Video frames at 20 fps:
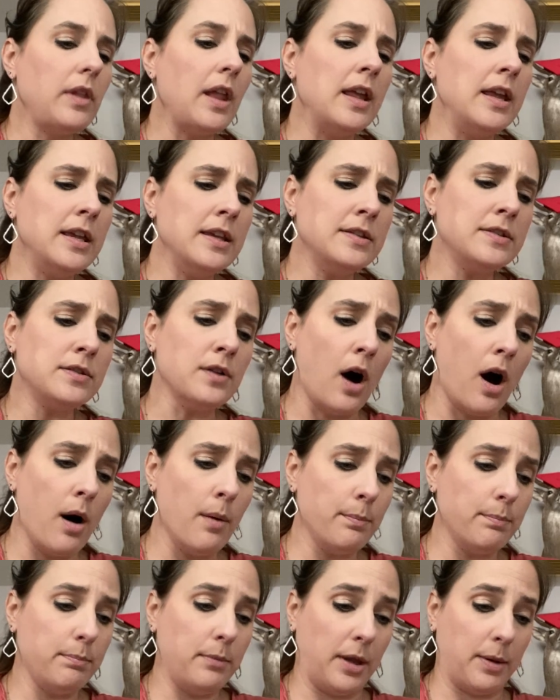He
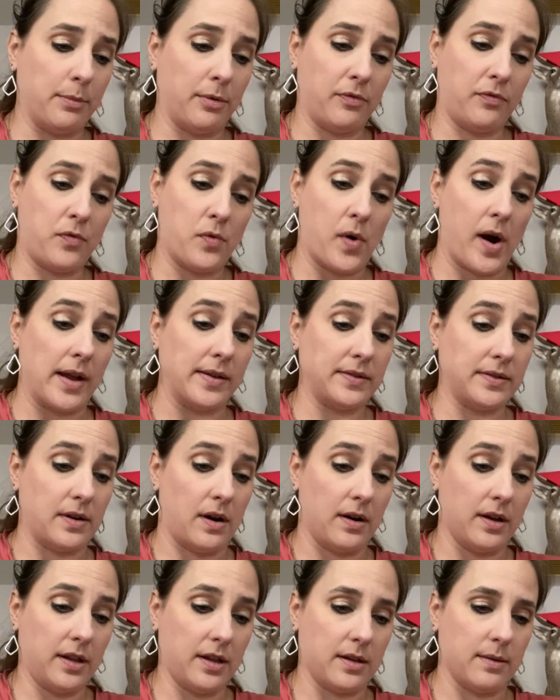saw me before I
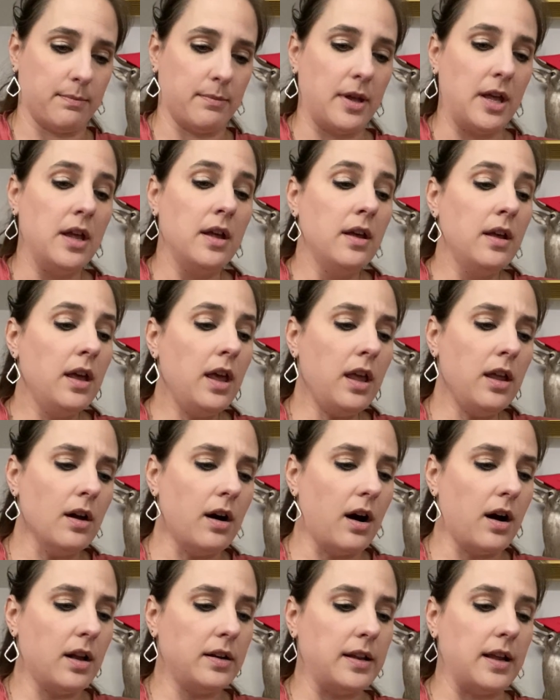saw him. He
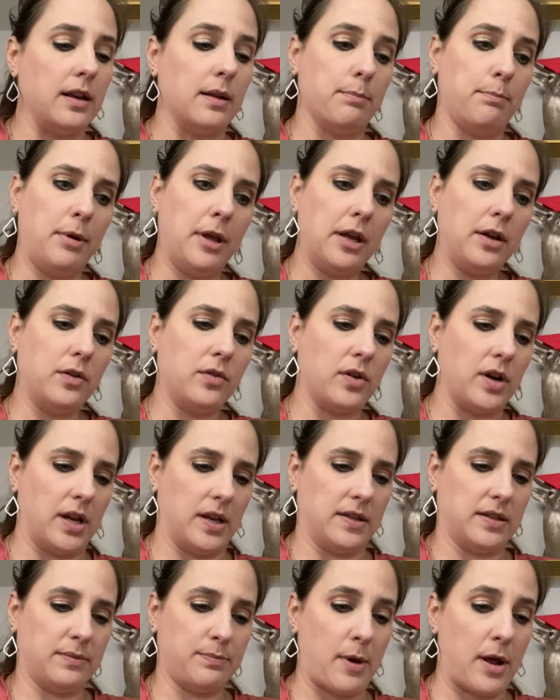yawned and a big
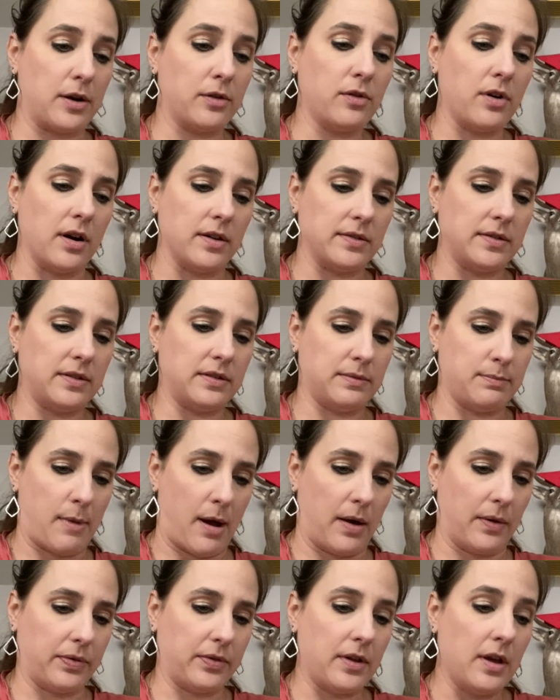grin sped across his
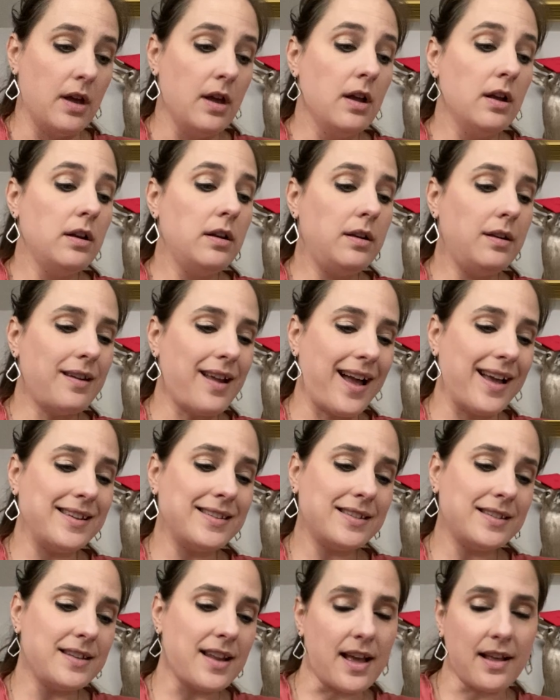mouth.
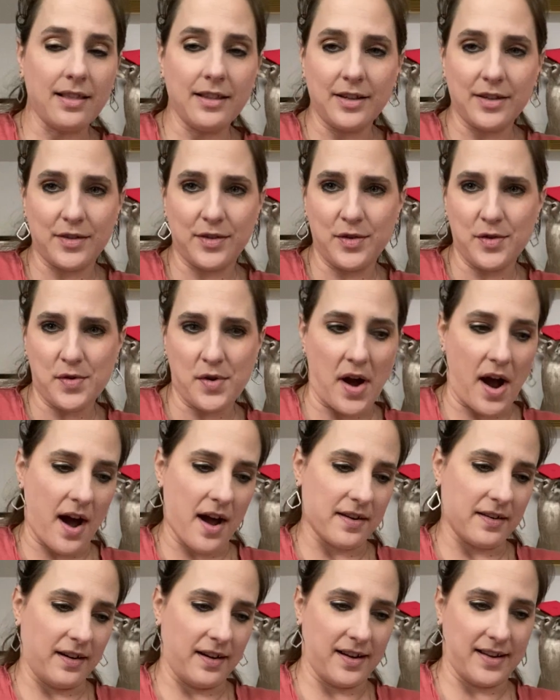Nice necklace you
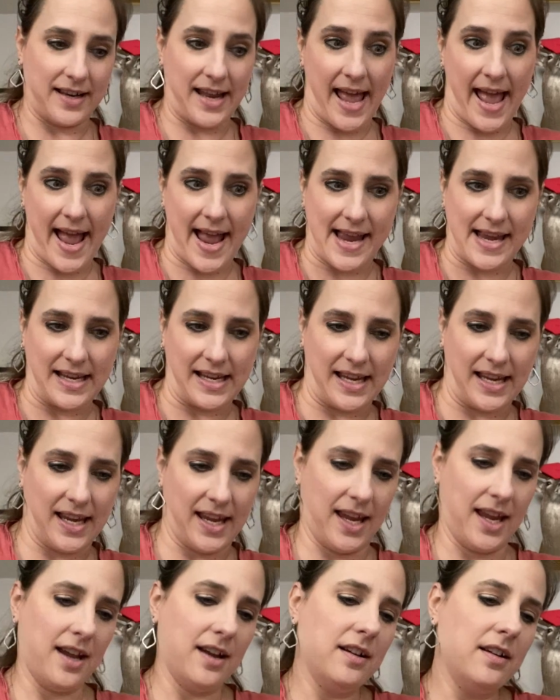got on,
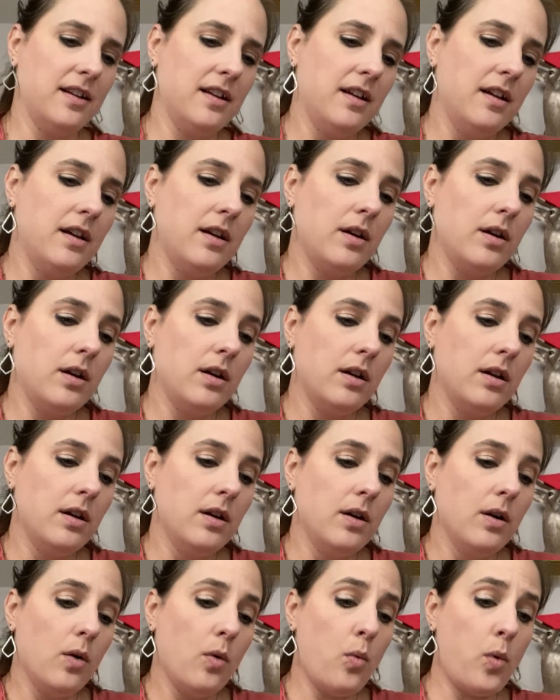Hanky.
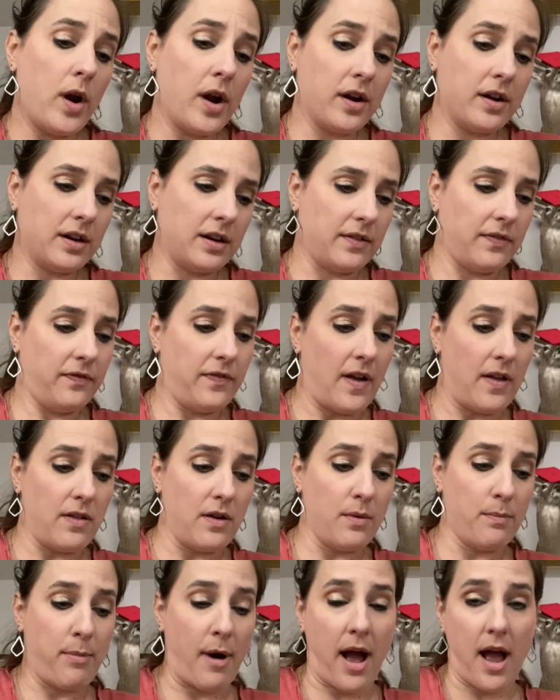Where could a
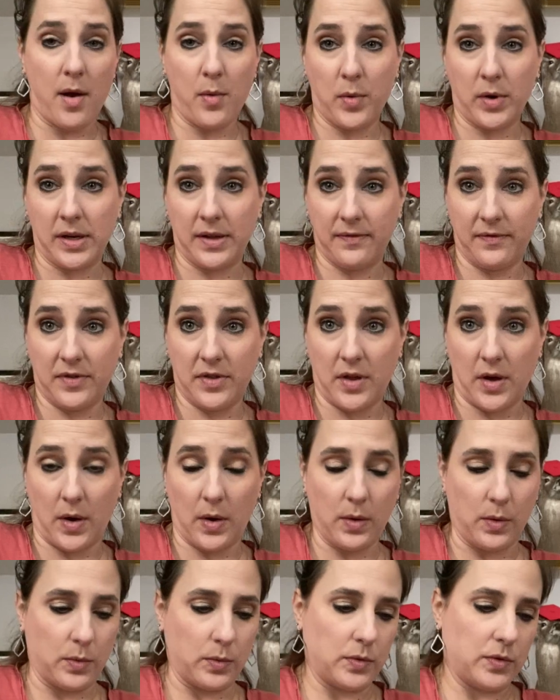fellow buy one of
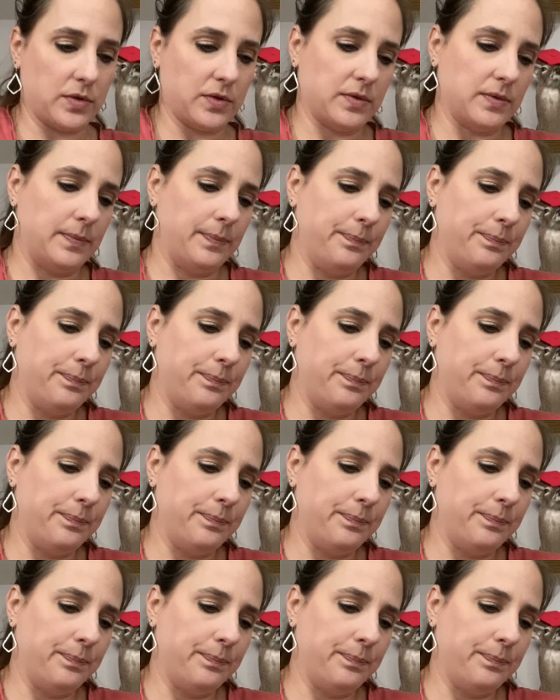those?